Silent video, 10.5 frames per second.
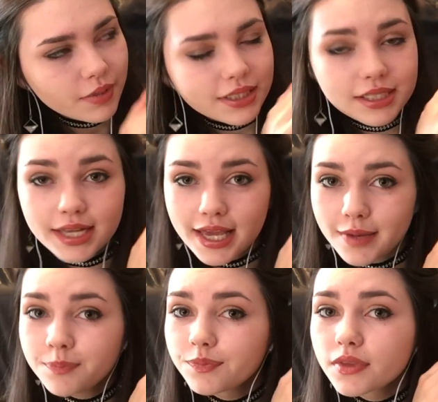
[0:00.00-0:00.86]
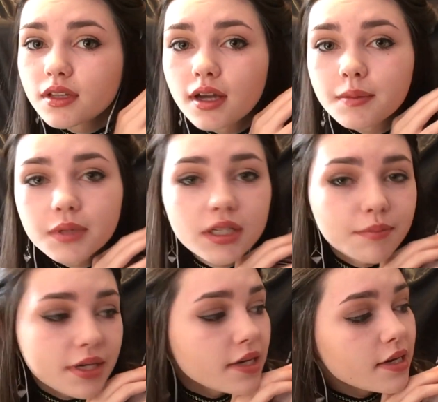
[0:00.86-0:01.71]
but today, I'm going
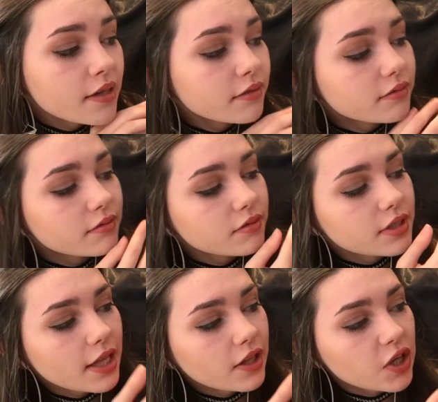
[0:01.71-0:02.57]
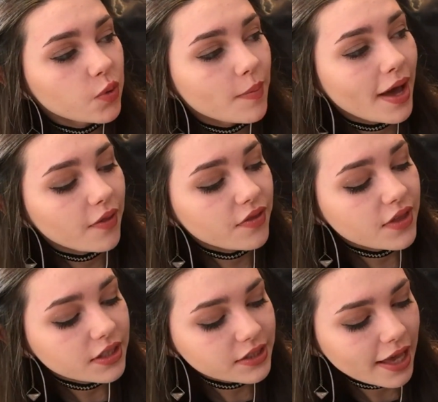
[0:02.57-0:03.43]
to be telling you about
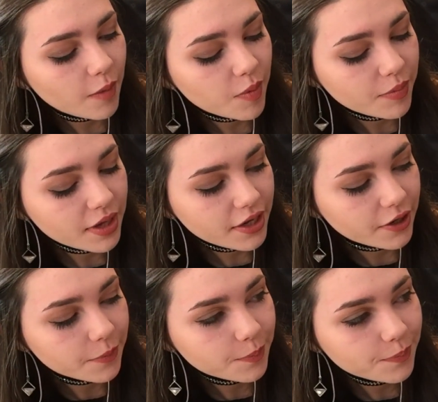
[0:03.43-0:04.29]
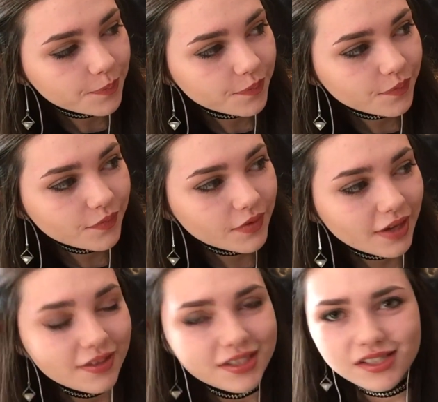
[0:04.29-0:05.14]
this album here.
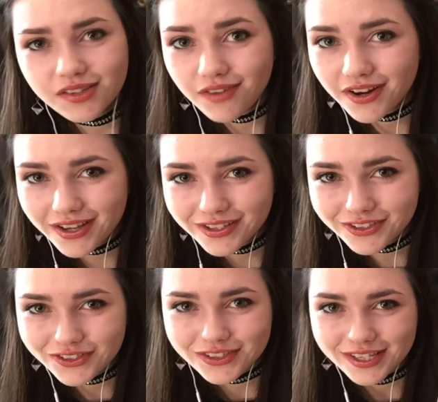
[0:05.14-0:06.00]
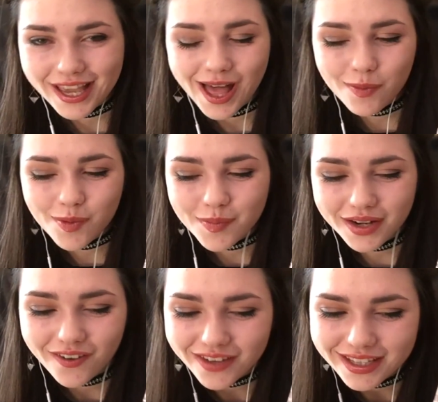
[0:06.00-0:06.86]
And this is a very interesting album,
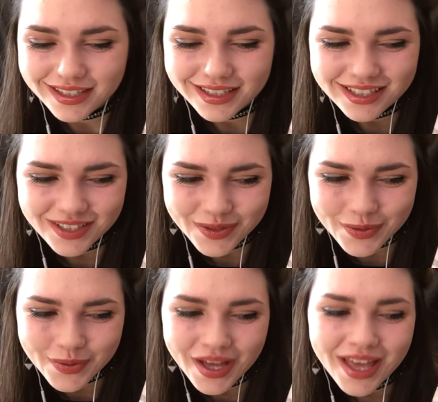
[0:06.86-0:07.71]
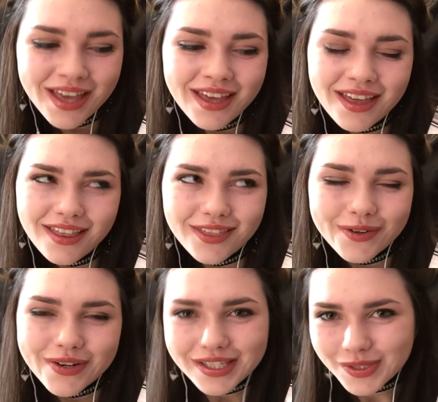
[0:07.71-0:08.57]
and I'll get to
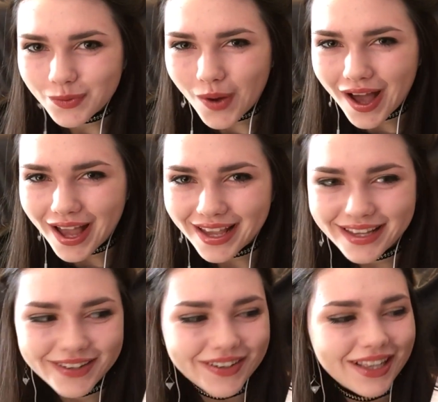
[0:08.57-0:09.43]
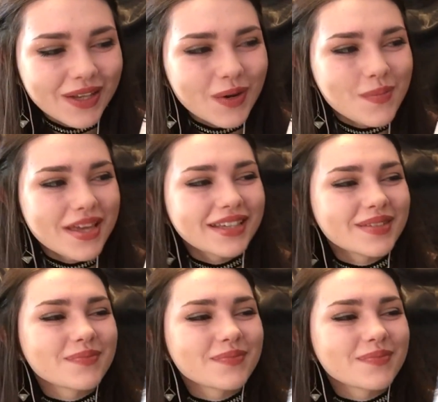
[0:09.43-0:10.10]
the reason why here in a little bit.